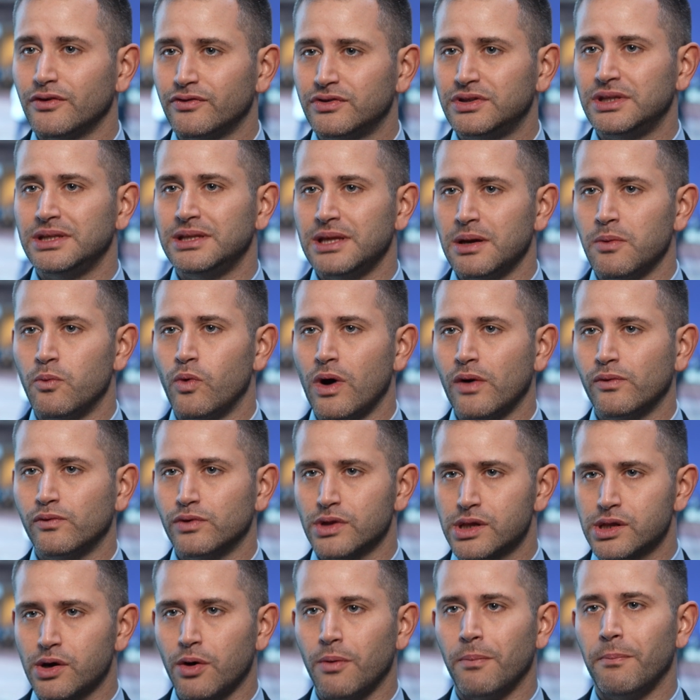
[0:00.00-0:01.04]
of TDM1
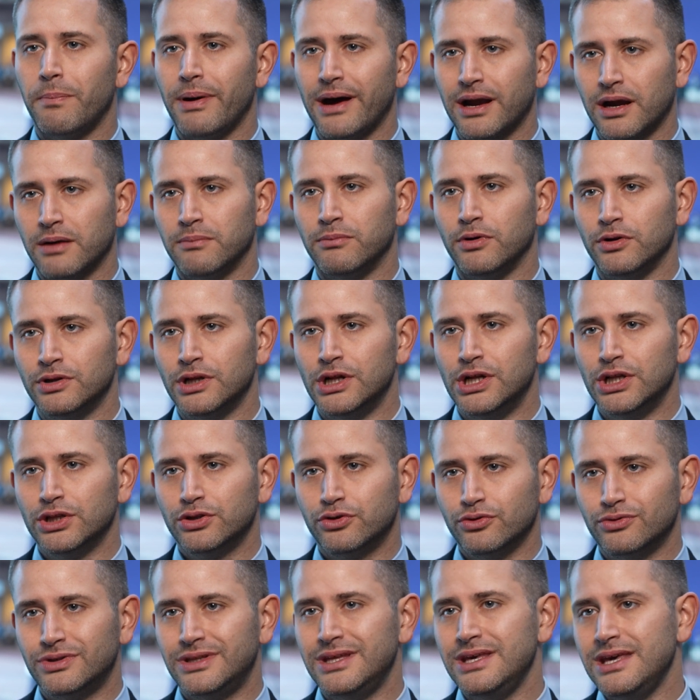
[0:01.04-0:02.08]
was comparable
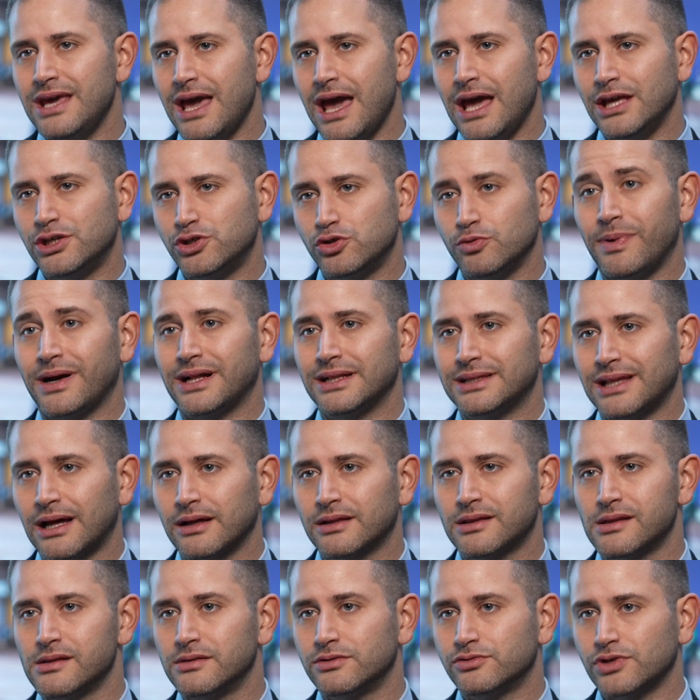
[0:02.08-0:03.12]
to TH, to
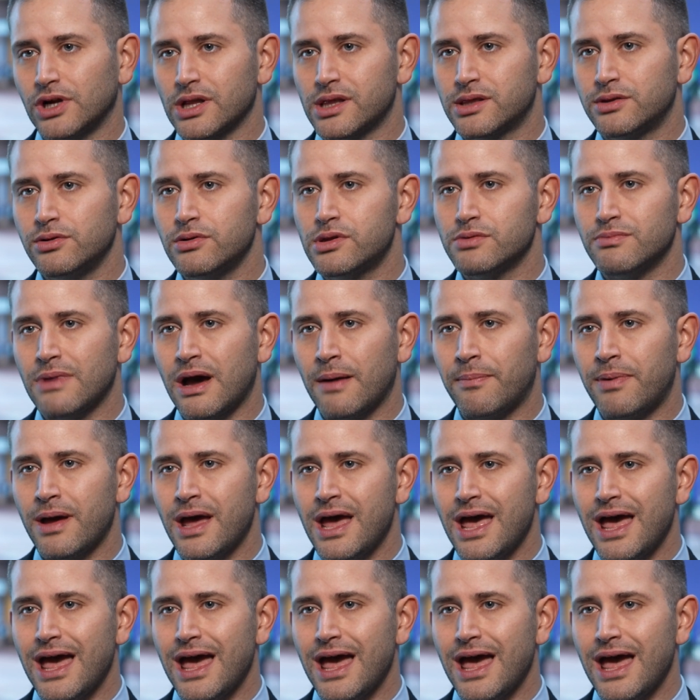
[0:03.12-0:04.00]
paclitaxel and trastuzumab,